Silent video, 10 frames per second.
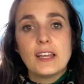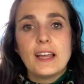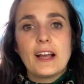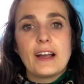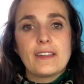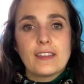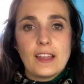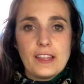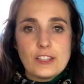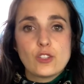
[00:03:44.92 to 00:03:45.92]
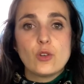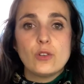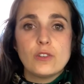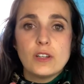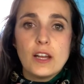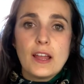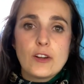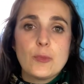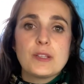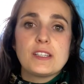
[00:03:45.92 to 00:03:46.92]
And each color
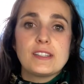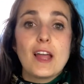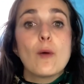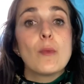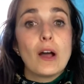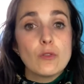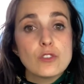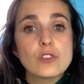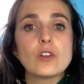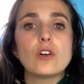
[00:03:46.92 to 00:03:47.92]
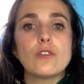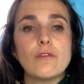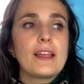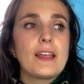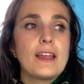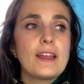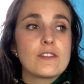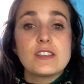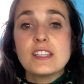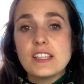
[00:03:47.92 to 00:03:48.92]
represents the amount of
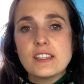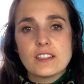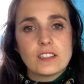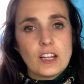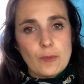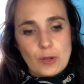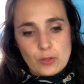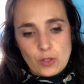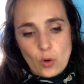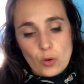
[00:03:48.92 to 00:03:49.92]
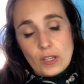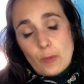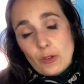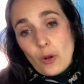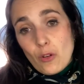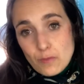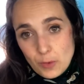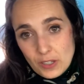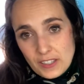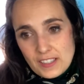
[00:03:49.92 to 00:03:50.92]
resistance, the amount of
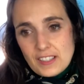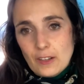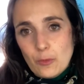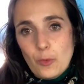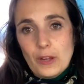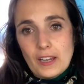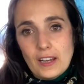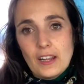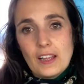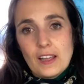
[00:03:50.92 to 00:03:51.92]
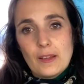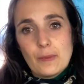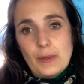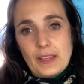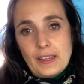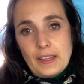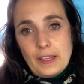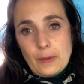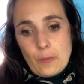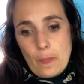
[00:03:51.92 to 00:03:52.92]
voltage that will be
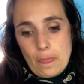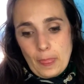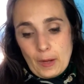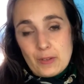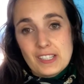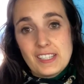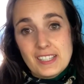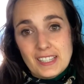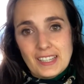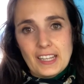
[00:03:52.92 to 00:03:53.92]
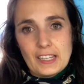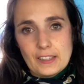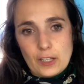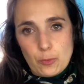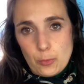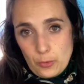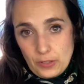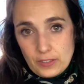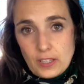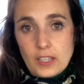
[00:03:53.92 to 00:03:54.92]
resisted at that point.
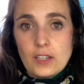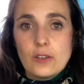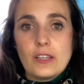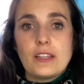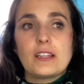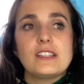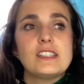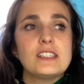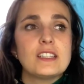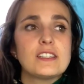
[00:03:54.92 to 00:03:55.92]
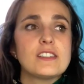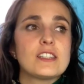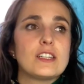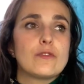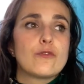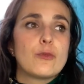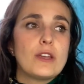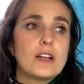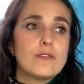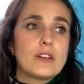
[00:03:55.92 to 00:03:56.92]
Okay, that is interesting if we
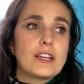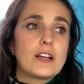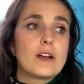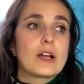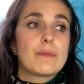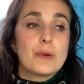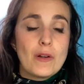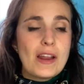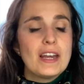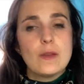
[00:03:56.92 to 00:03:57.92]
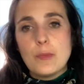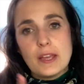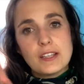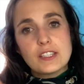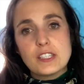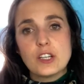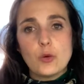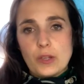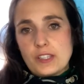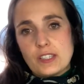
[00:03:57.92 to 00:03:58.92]
have like a really big
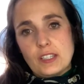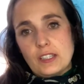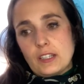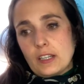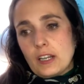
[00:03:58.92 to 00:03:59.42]
circuit in